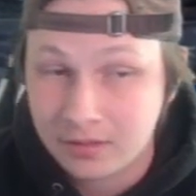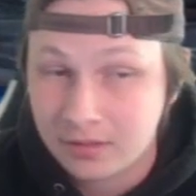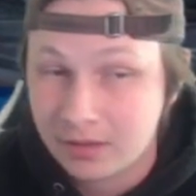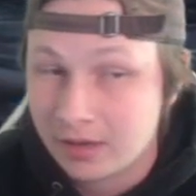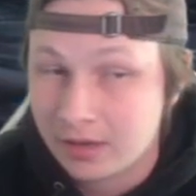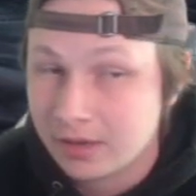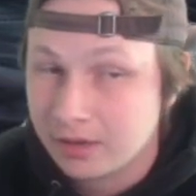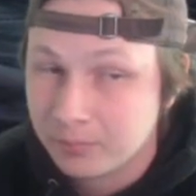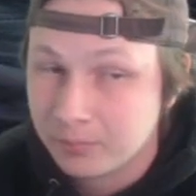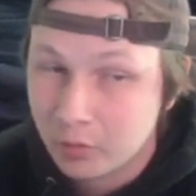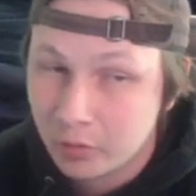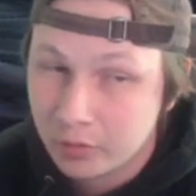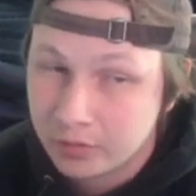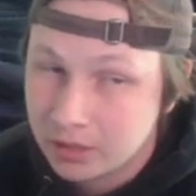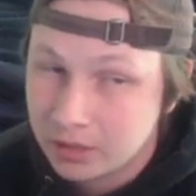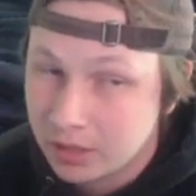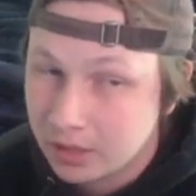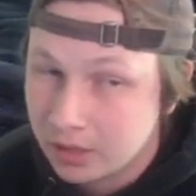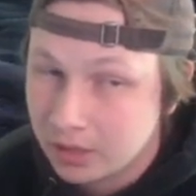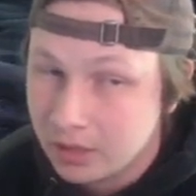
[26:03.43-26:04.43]
I am going
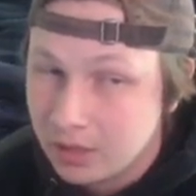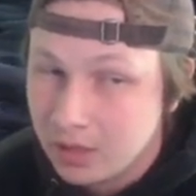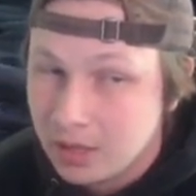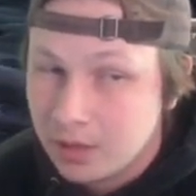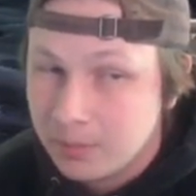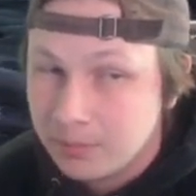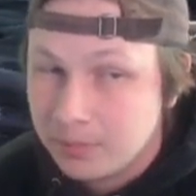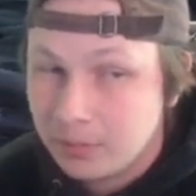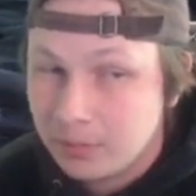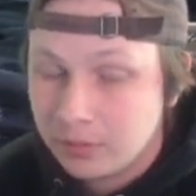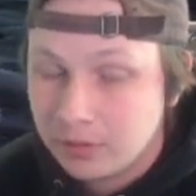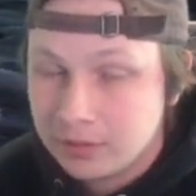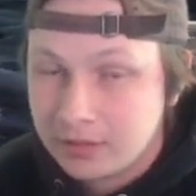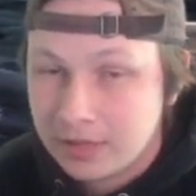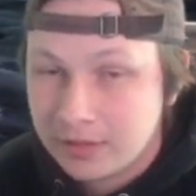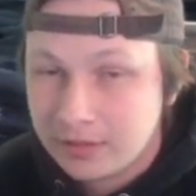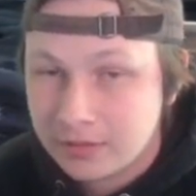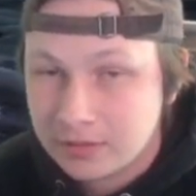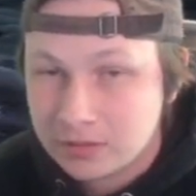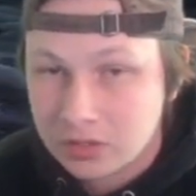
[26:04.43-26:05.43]
to be able to
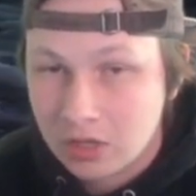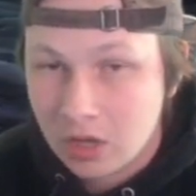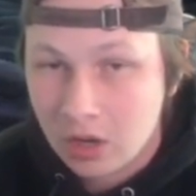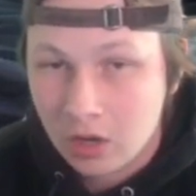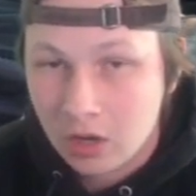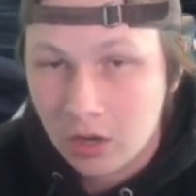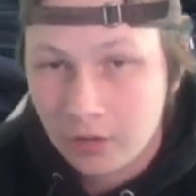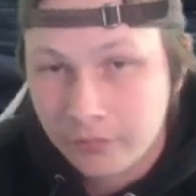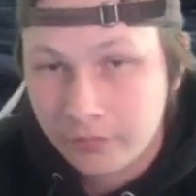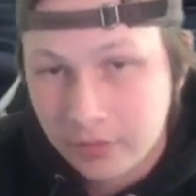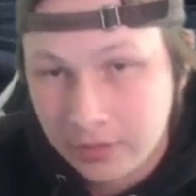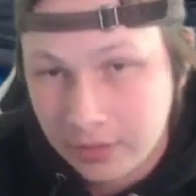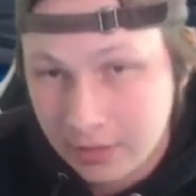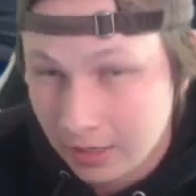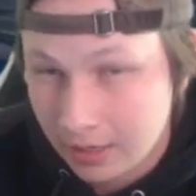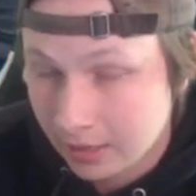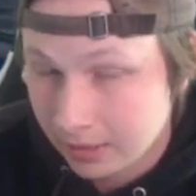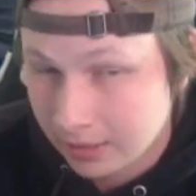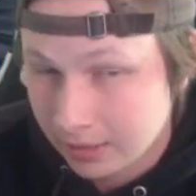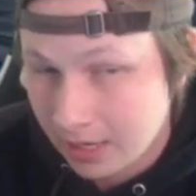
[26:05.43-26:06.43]
take this knock off
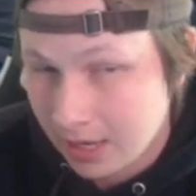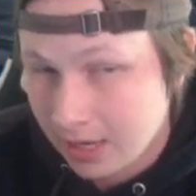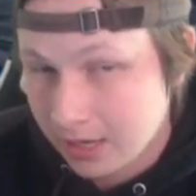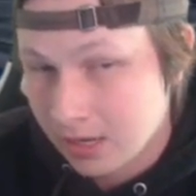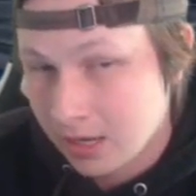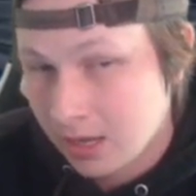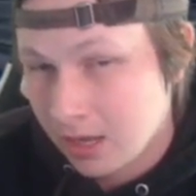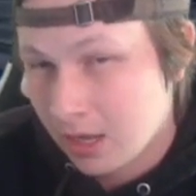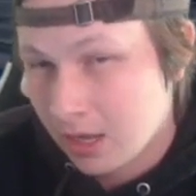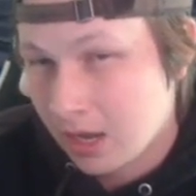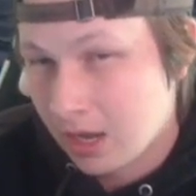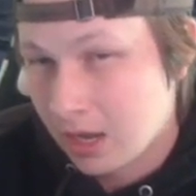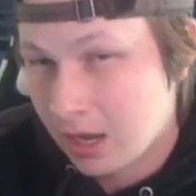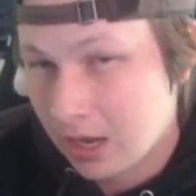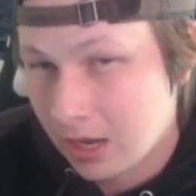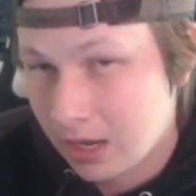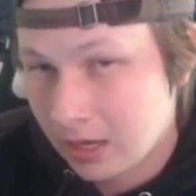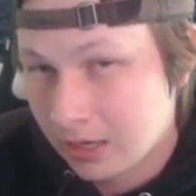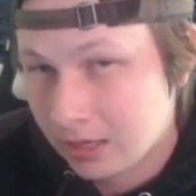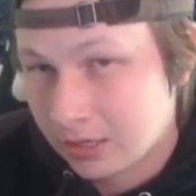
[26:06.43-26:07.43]
yet again,
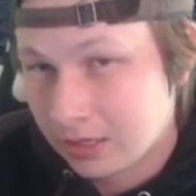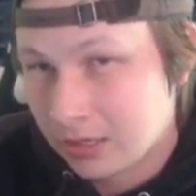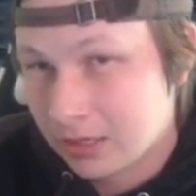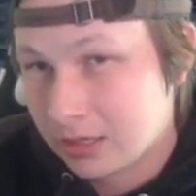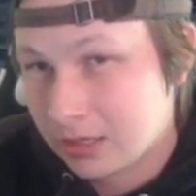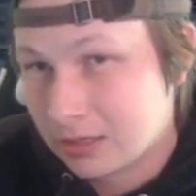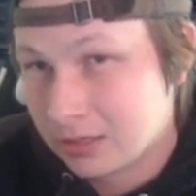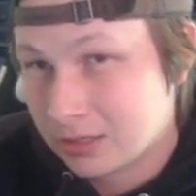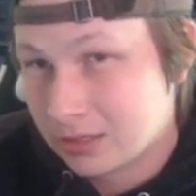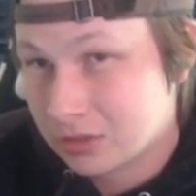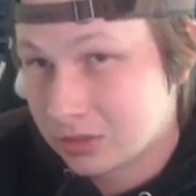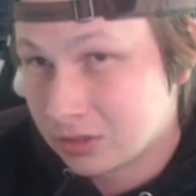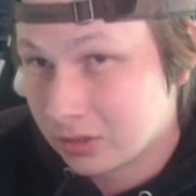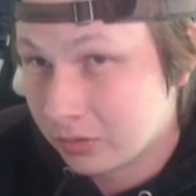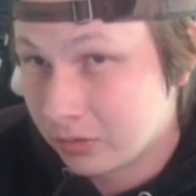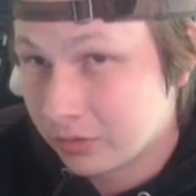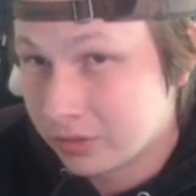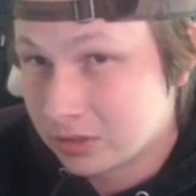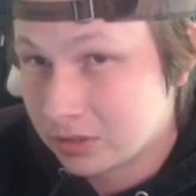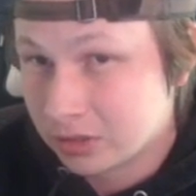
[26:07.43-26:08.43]
uh,
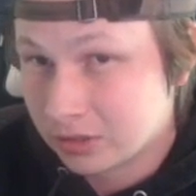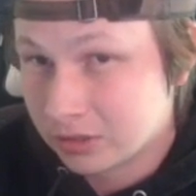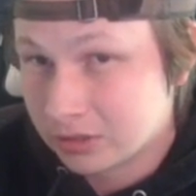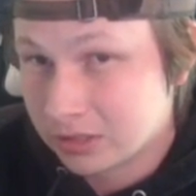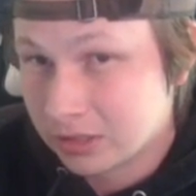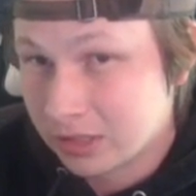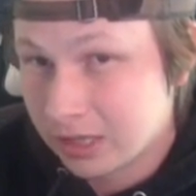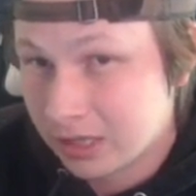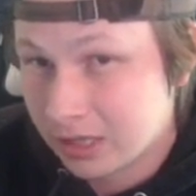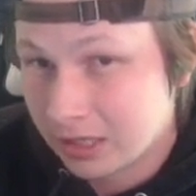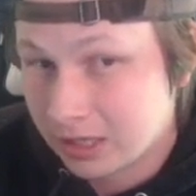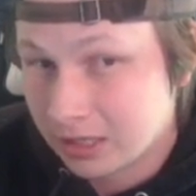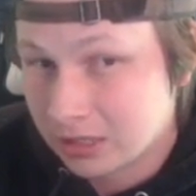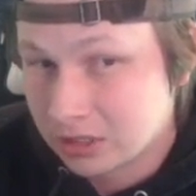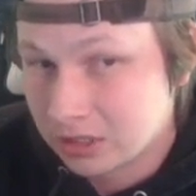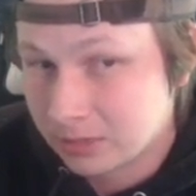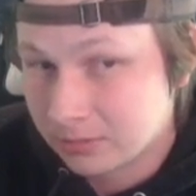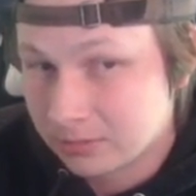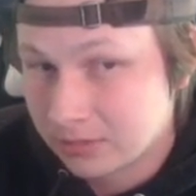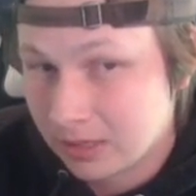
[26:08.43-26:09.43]
slowly start to kind of get
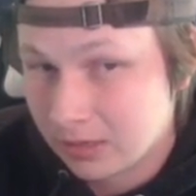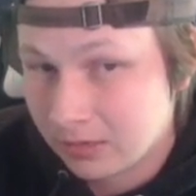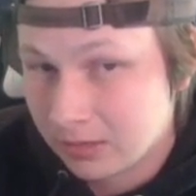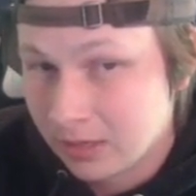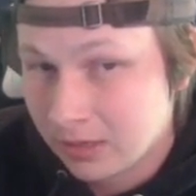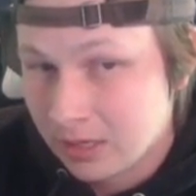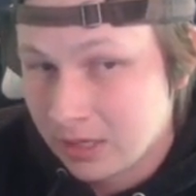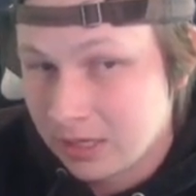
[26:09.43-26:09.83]
chipped down.